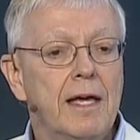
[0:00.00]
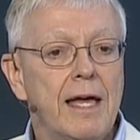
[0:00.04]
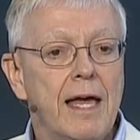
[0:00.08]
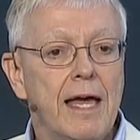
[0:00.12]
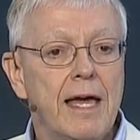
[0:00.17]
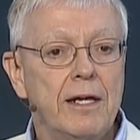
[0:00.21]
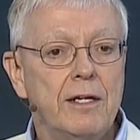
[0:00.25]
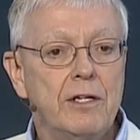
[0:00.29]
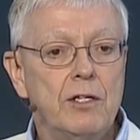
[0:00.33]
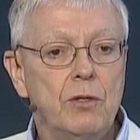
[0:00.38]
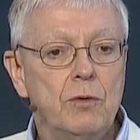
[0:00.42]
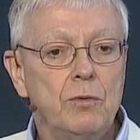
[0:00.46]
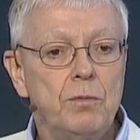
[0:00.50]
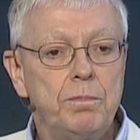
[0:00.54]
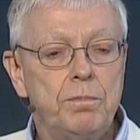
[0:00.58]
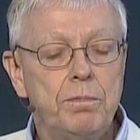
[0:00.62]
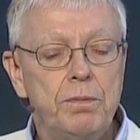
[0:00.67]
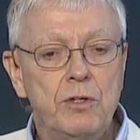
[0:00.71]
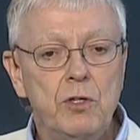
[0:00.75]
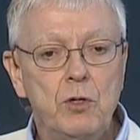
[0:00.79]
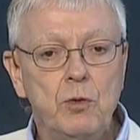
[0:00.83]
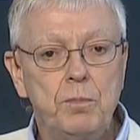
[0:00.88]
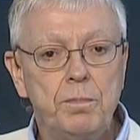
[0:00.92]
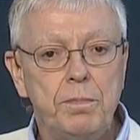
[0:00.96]
and
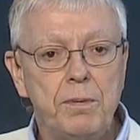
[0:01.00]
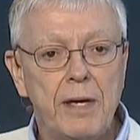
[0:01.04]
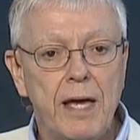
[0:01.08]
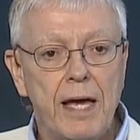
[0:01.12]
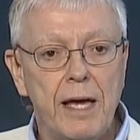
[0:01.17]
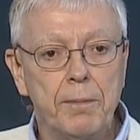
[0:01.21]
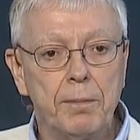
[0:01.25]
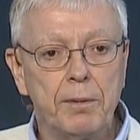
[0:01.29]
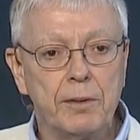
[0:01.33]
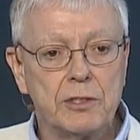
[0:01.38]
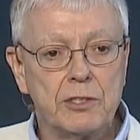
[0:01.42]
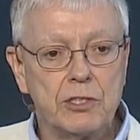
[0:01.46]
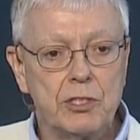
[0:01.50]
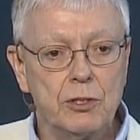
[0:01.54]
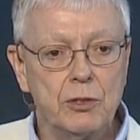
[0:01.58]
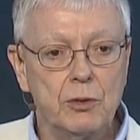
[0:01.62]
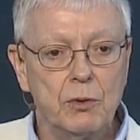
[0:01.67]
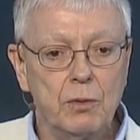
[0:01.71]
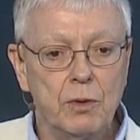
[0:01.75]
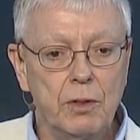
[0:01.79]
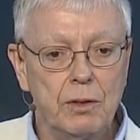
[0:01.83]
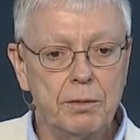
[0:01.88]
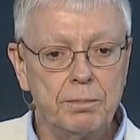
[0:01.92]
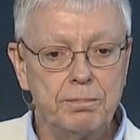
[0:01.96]
you'd be able
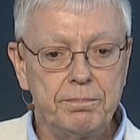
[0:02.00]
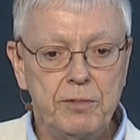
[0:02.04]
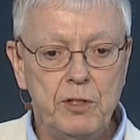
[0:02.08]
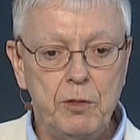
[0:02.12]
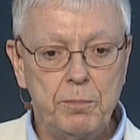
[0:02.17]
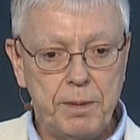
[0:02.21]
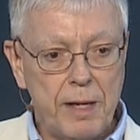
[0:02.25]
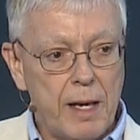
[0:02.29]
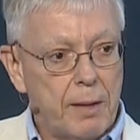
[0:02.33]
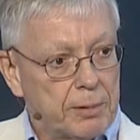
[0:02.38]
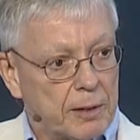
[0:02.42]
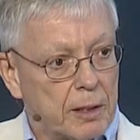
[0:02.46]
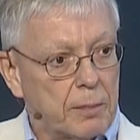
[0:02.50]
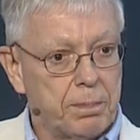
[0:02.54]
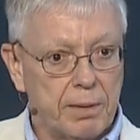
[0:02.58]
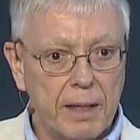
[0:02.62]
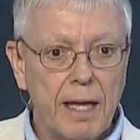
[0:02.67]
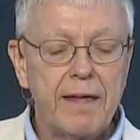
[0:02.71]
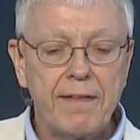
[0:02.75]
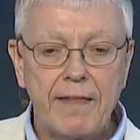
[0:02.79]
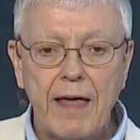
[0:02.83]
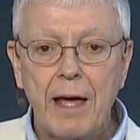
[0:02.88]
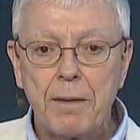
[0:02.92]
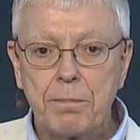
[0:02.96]
to
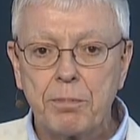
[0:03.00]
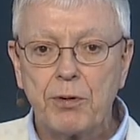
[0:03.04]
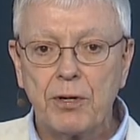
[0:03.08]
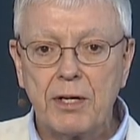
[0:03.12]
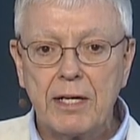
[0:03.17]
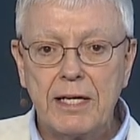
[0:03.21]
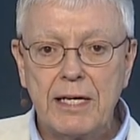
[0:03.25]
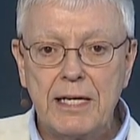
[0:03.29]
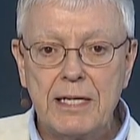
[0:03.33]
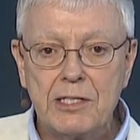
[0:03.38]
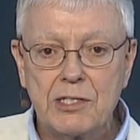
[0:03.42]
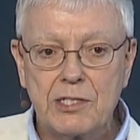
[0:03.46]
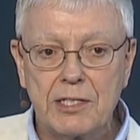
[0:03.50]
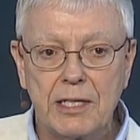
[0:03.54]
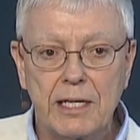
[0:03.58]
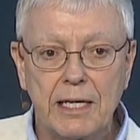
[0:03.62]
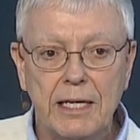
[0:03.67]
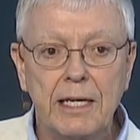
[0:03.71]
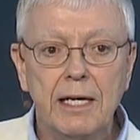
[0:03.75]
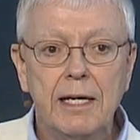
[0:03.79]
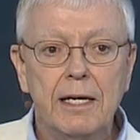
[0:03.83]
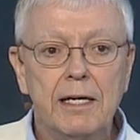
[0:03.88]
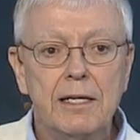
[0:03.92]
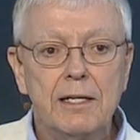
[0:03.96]
play that pretty
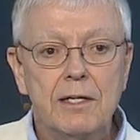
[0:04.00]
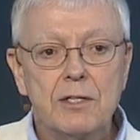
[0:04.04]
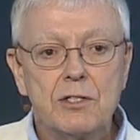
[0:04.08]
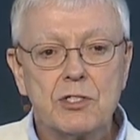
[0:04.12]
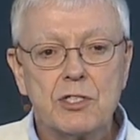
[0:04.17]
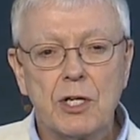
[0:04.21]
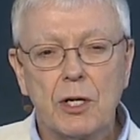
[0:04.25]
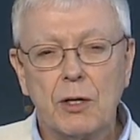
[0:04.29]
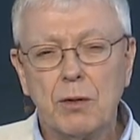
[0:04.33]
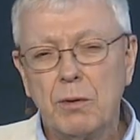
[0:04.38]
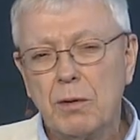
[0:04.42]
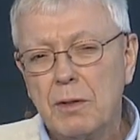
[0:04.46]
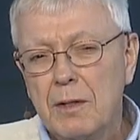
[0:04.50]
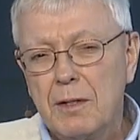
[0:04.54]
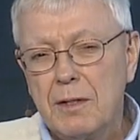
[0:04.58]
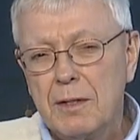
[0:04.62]
easily. So.